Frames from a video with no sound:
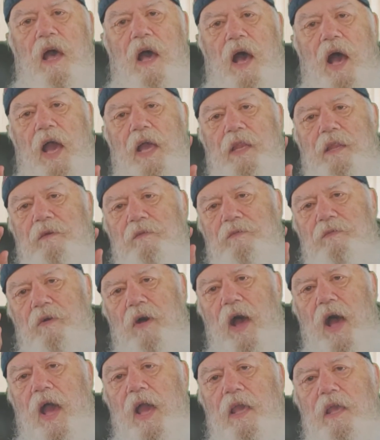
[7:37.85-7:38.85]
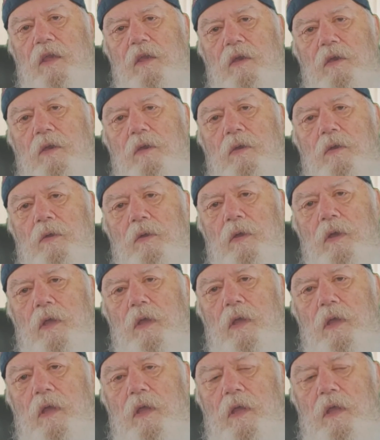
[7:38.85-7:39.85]
I defy you
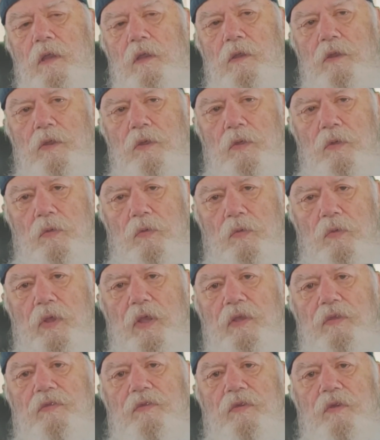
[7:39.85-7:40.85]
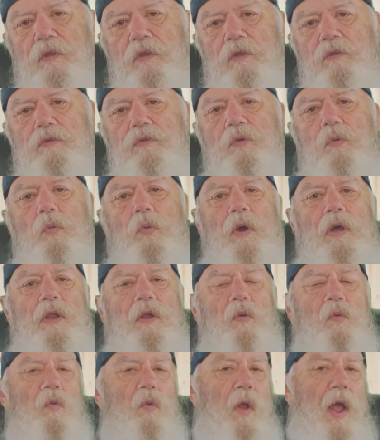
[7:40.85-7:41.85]
to research what a
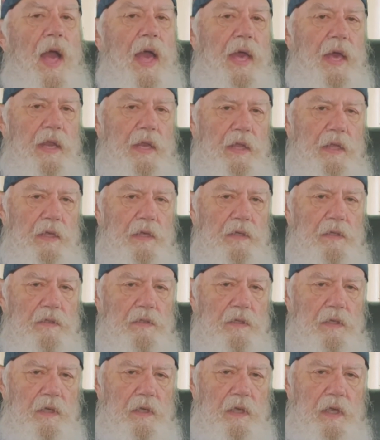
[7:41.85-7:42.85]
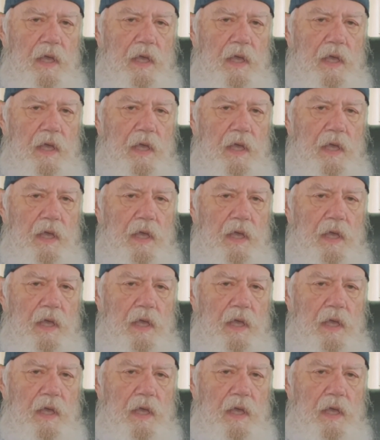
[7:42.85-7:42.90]
riot is